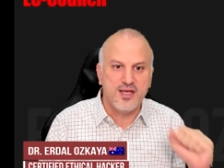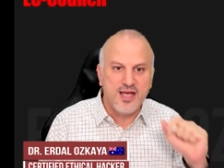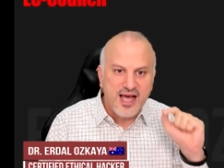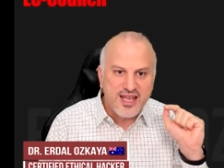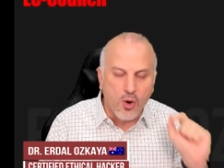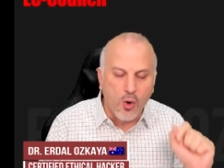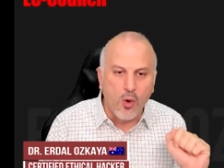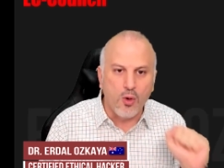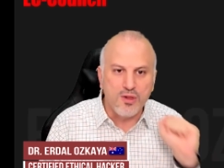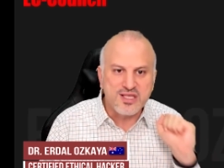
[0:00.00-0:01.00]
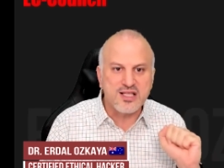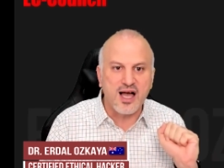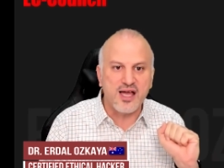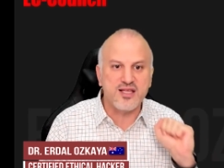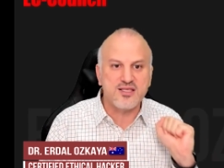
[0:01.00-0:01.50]
And all
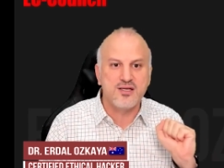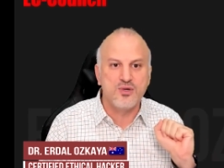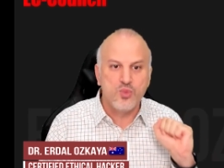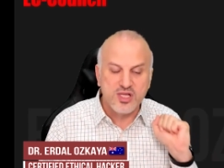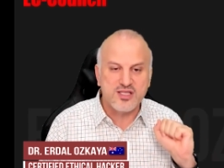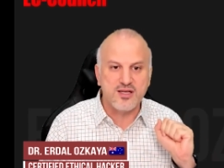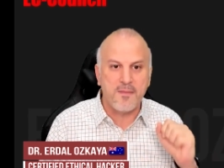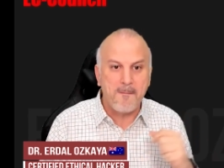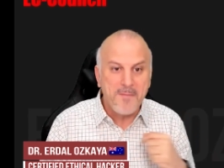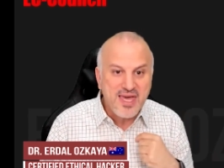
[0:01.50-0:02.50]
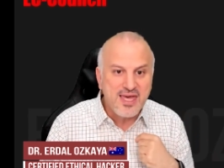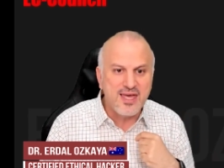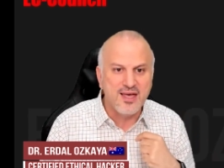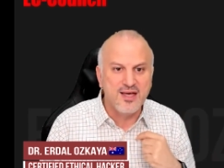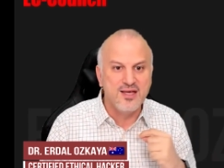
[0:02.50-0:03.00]
started with
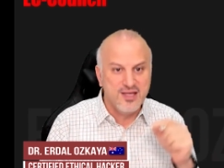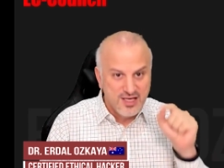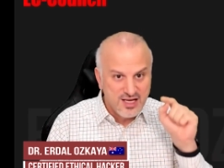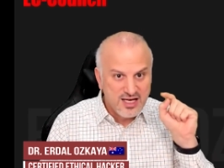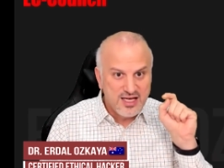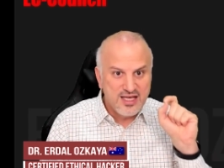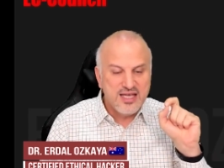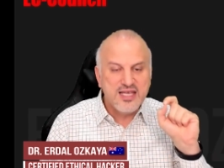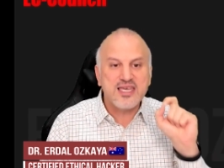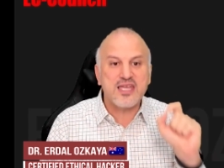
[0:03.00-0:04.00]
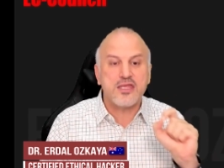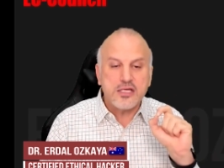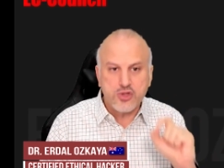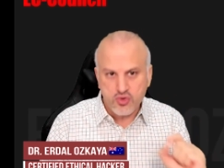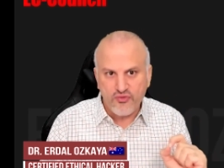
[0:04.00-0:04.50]
me uh, getting
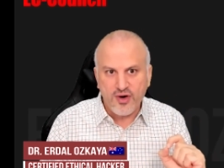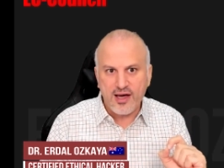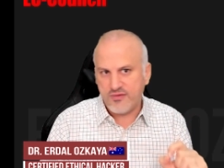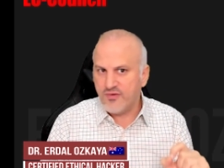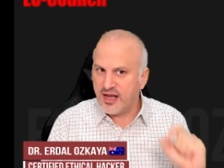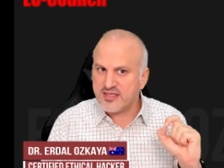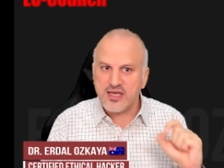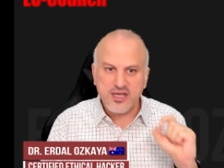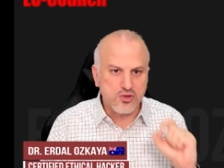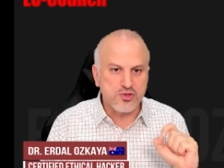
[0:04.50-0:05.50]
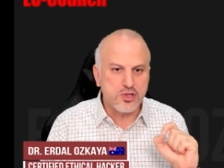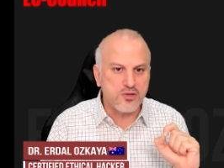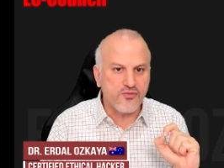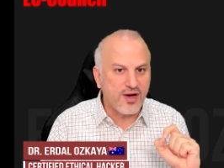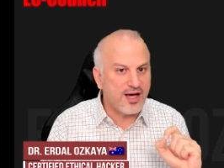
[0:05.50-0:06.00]
certified. When I say getting
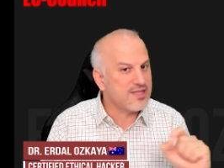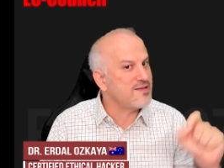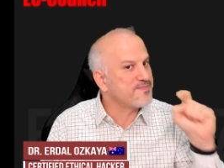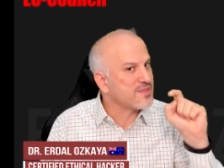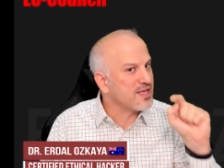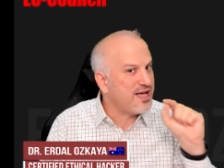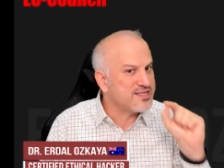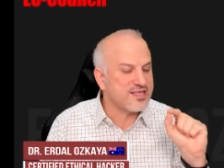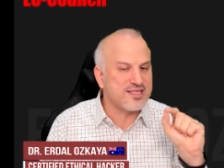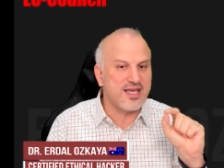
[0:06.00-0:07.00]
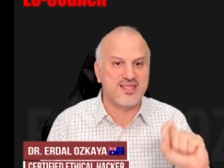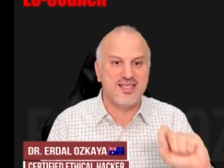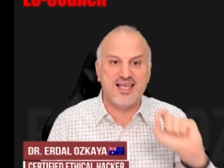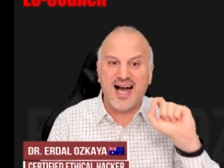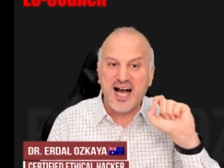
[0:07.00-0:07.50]
certified, as I said,
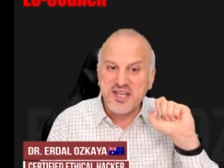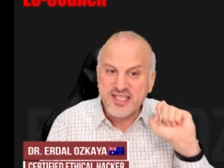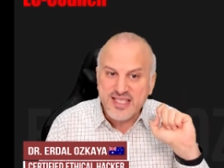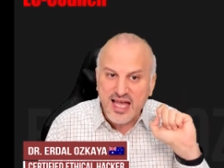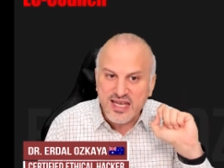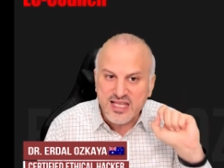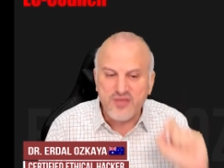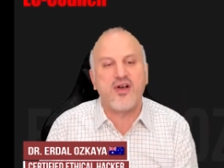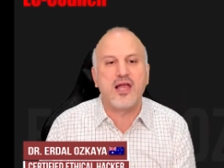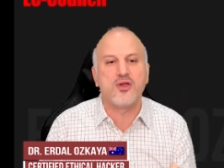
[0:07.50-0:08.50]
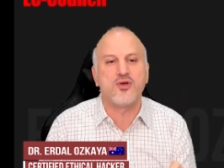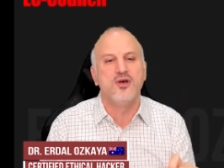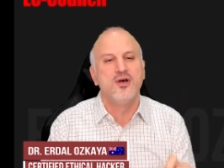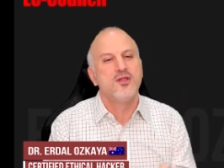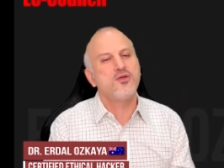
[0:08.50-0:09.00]
understanding the value.
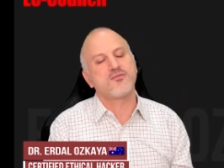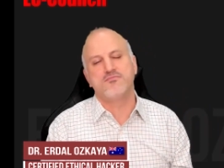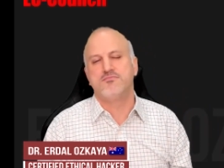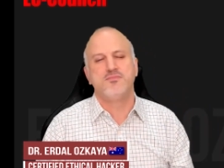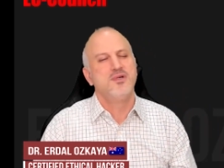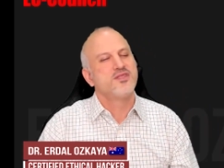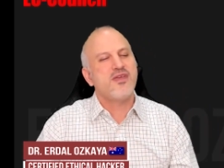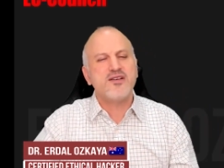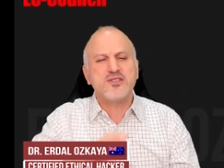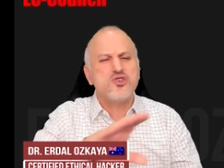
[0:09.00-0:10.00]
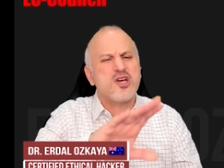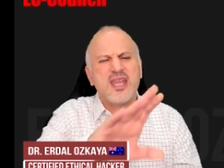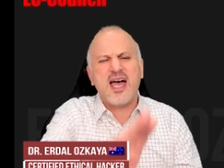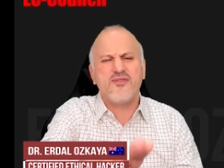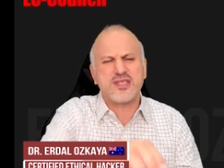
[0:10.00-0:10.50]
Look, there, you're gonna
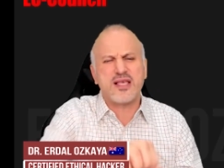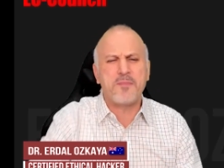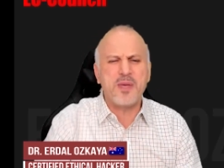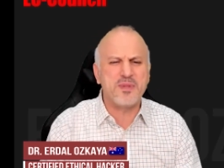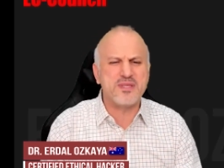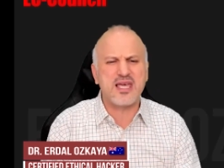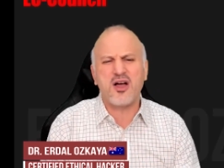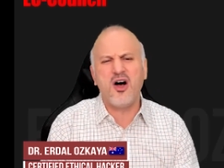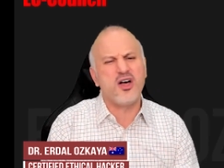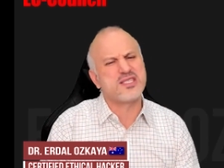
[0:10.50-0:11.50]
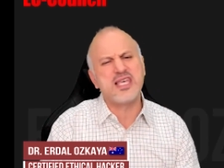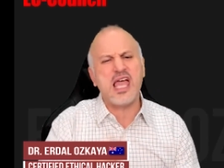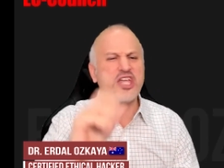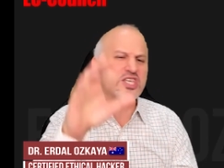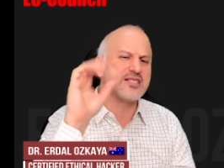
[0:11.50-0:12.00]
have some people saying, oh,
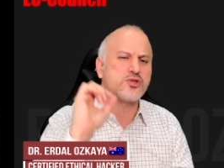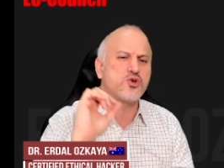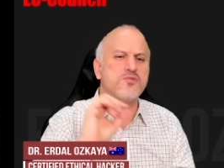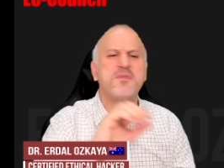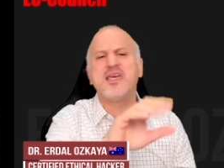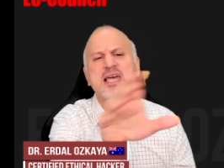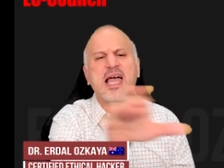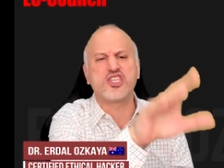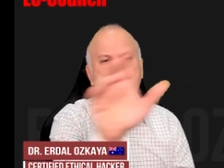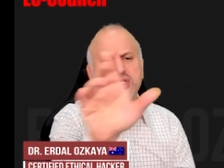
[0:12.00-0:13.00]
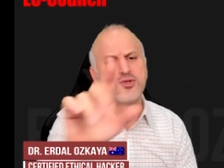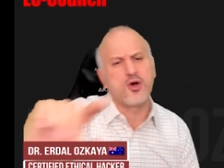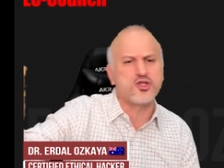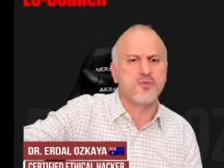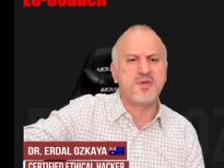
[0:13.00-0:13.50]
CEH is not good, BH is good, go
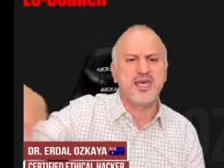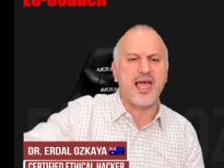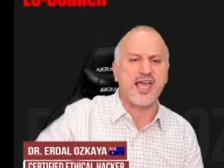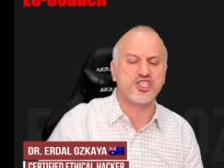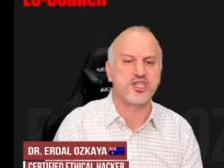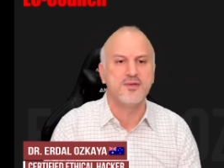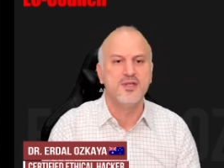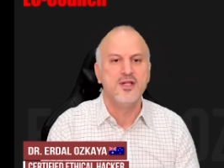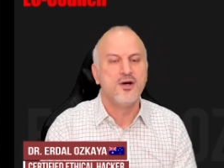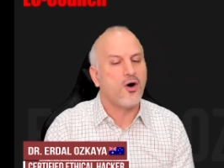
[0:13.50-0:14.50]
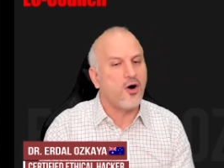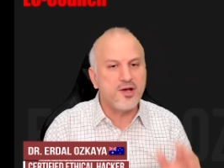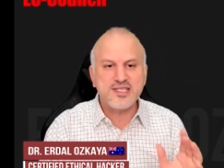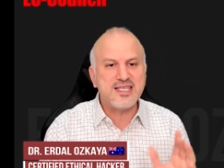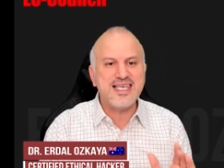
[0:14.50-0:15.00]
to BH.
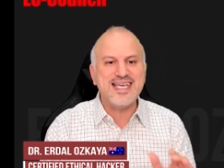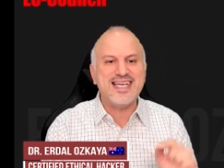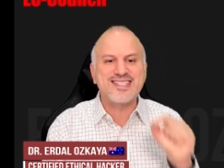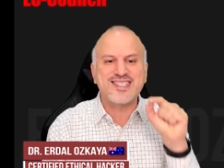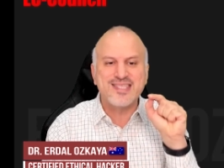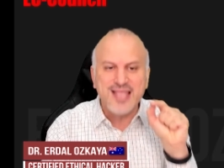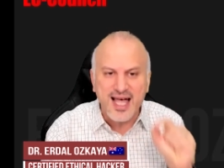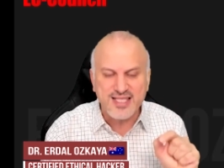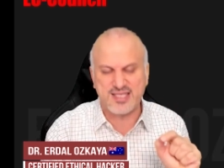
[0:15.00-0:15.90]
Honestly, it's not